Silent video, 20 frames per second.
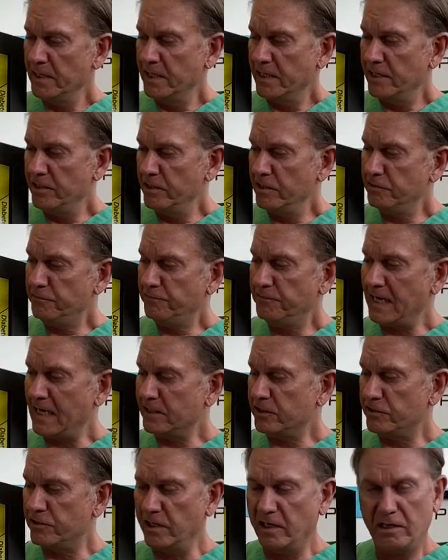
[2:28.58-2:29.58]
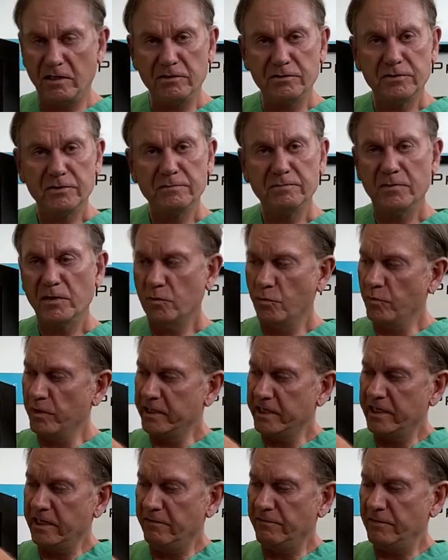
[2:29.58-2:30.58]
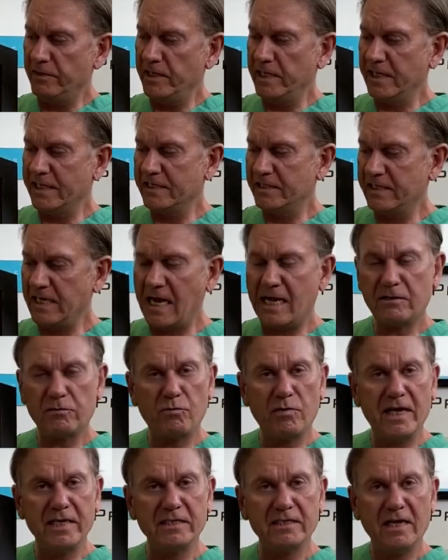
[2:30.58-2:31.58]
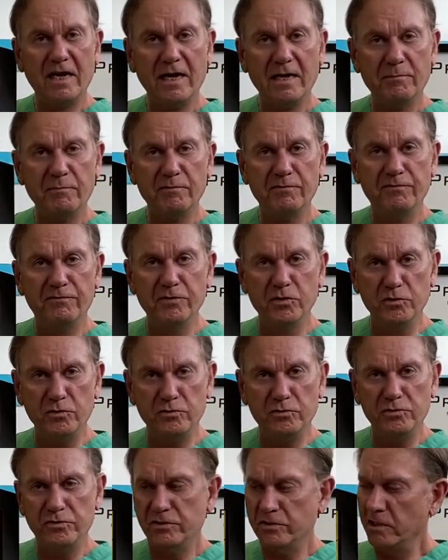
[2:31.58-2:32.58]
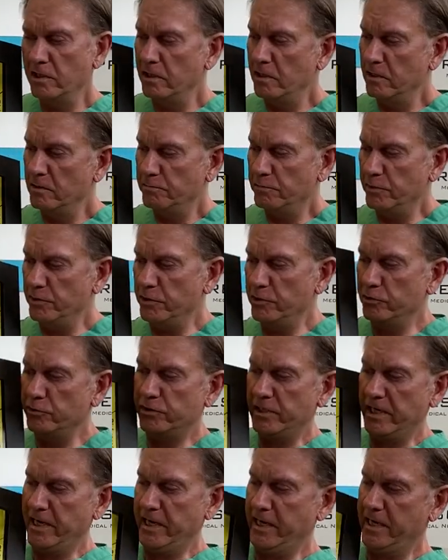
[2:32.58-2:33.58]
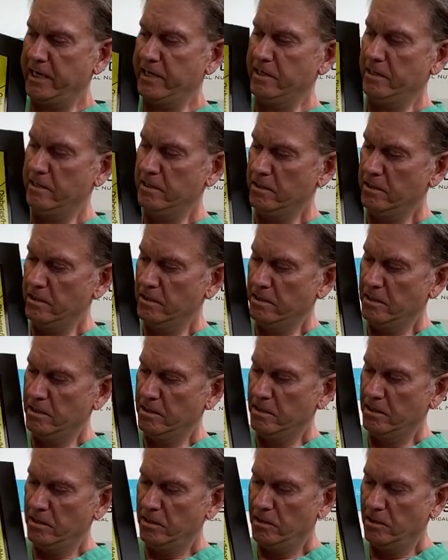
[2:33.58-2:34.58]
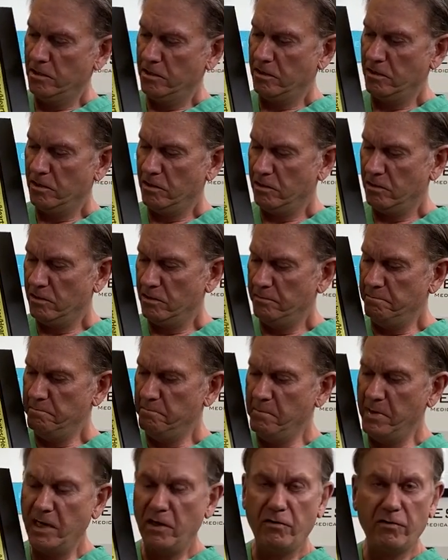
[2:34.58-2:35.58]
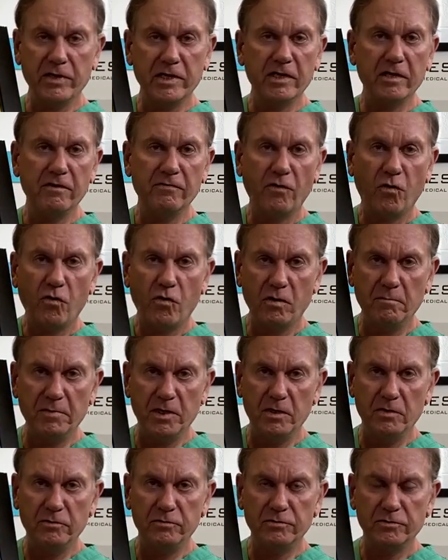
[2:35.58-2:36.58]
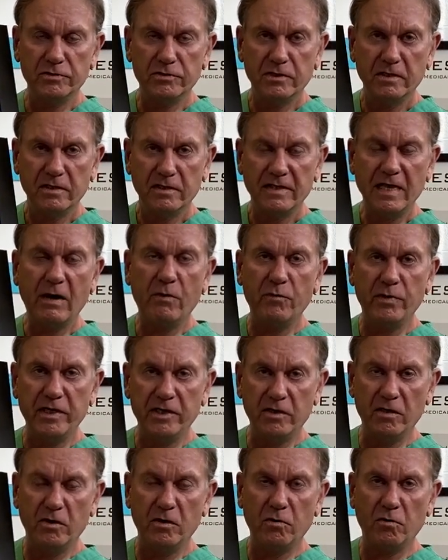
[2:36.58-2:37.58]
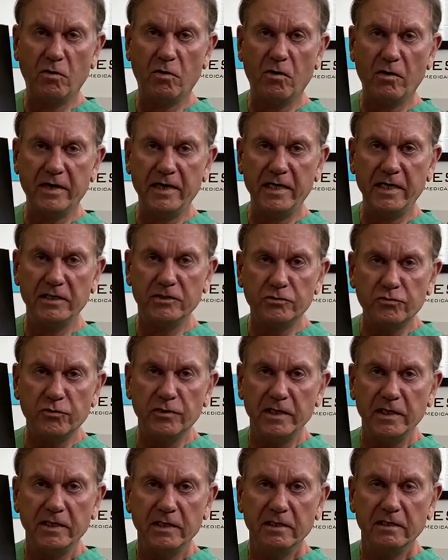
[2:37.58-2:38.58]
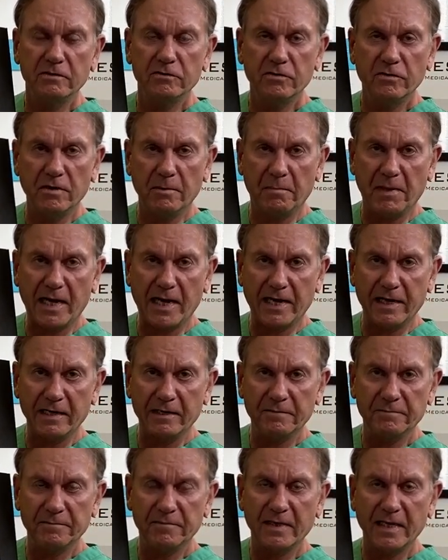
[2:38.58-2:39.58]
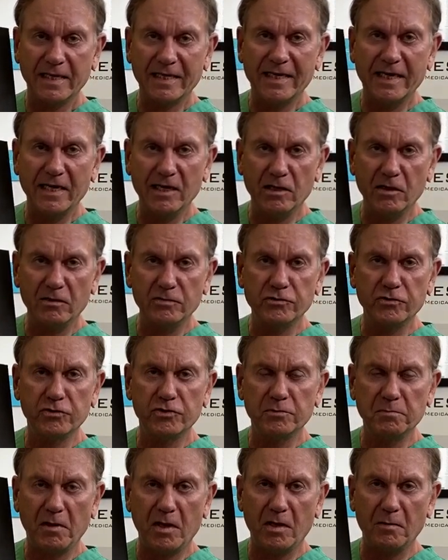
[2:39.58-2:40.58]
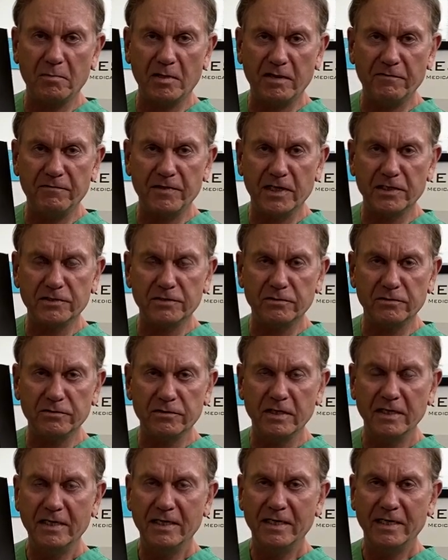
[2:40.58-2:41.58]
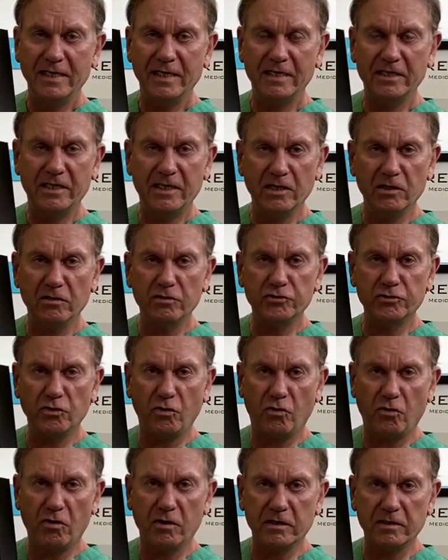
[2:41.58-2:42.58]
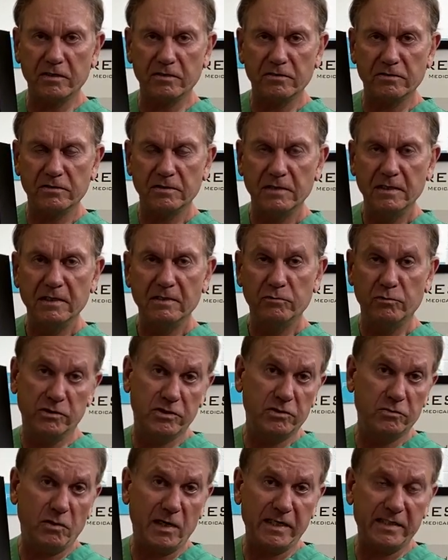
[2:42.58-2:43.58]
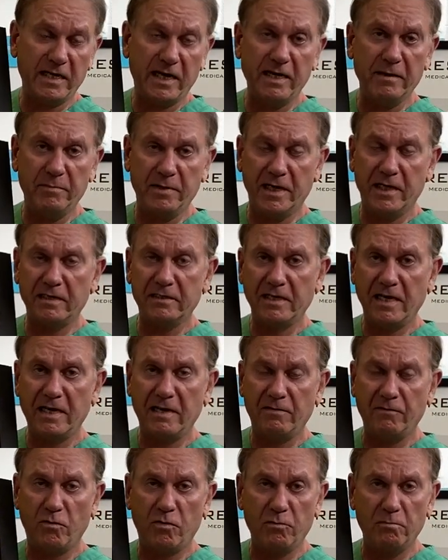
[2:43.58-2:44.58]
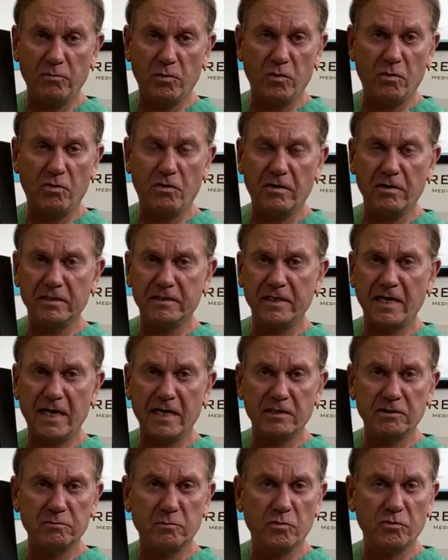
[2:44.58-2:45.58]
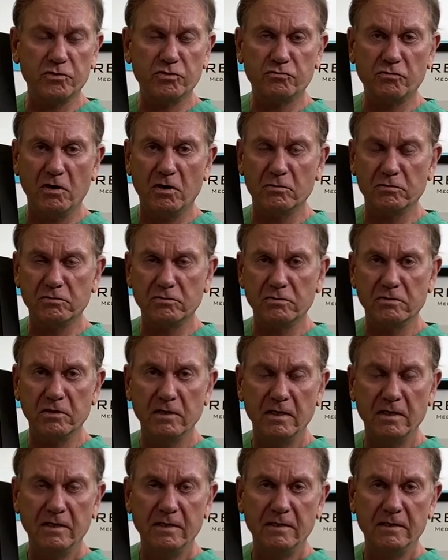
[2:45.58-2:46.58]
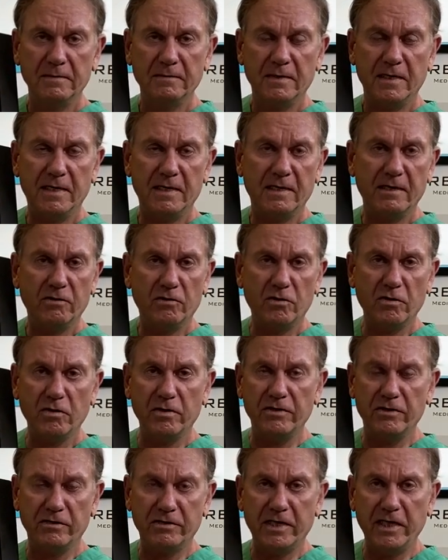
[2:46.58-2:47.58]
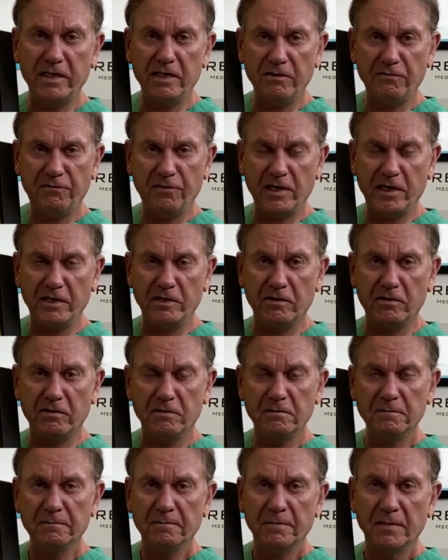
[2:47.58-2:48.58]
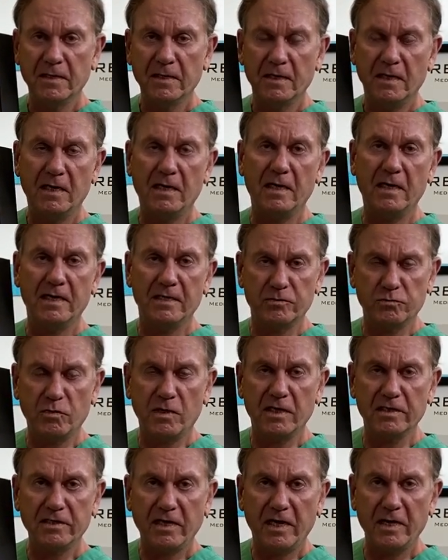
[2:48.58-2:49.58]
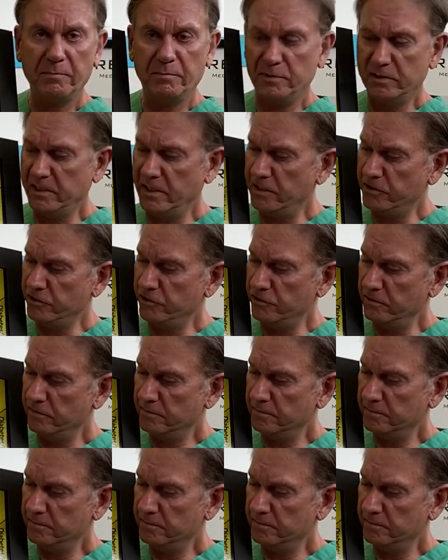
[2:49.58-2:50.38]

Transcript: And these fat cells, when given the exact right type of foods, produce a myriad of hormones that we know are injury to the body. It kills your small blood vessels, it kills your organs, which is why diabetics have more heart attacks, more strokes, earlier kidney failure, as well as hypertension.